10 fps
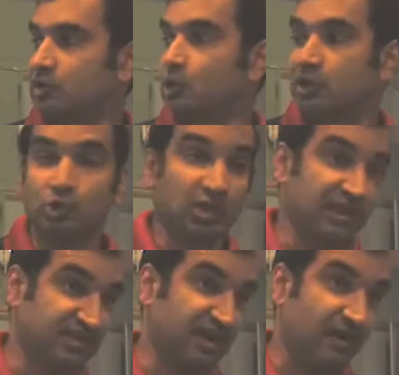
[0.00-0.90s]
You can
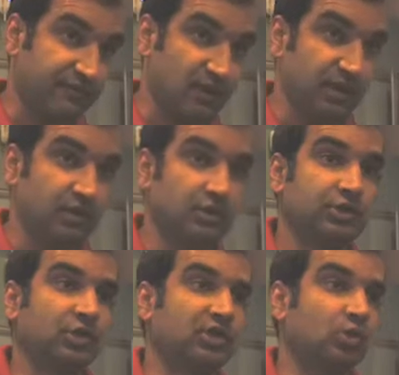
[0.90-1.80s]
utilize Kafka here,
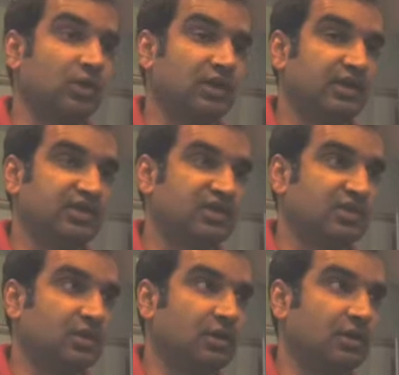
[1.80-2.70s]
or you can
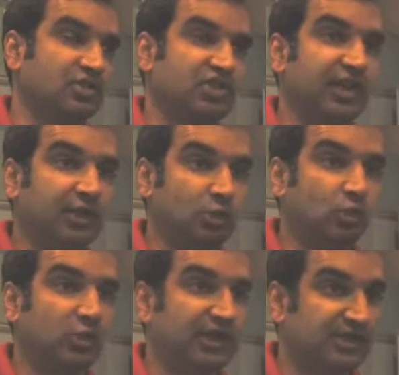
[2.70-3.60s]
utilize straight
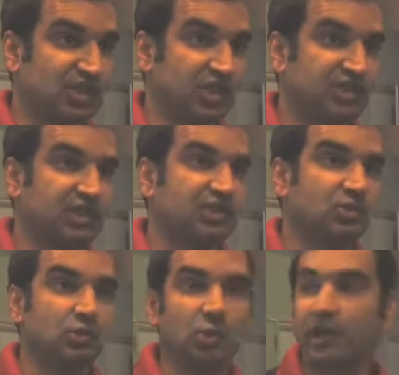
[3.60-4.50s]
to inserts
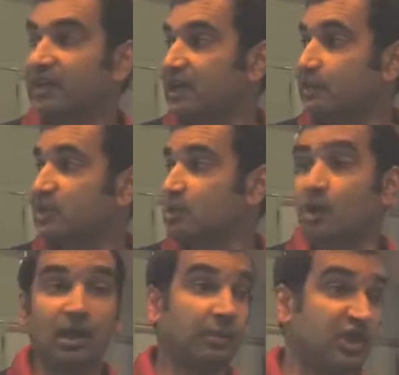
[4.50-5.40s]
into a database
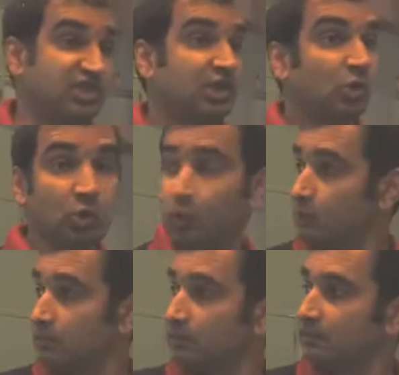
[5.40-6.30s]
called Apache Kudu,
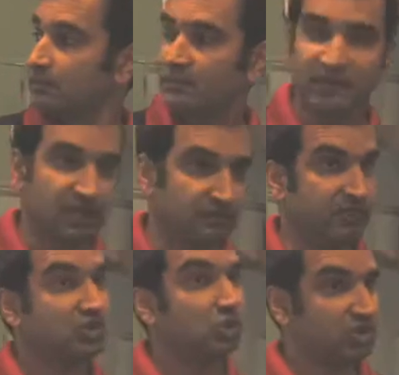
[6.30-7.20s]

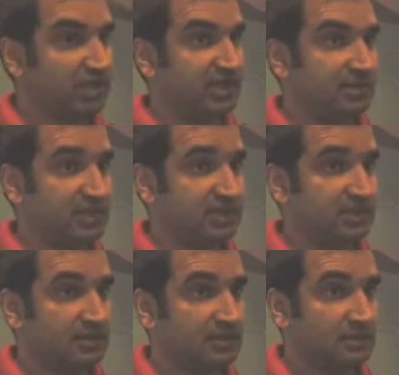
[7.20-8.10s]
which stores the
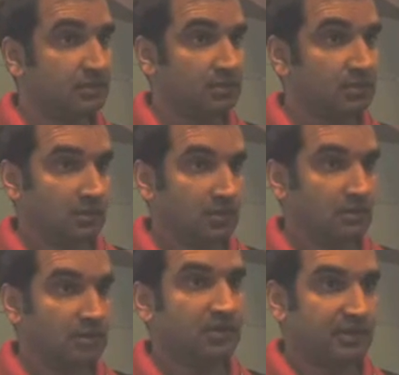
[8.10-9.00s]
database,
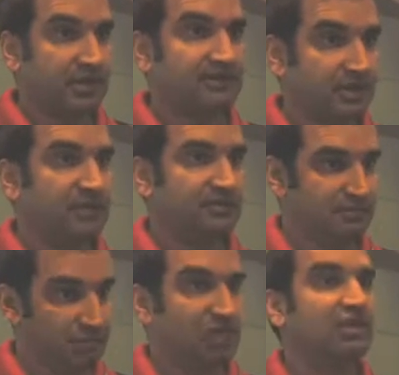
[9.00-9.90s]
and then
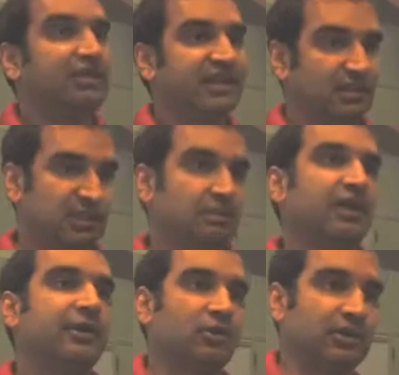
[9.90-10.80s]
machine learning can be
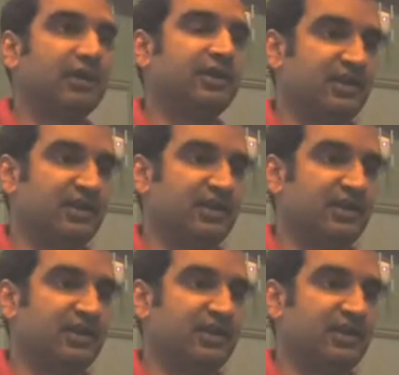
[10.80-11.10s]
applied on it.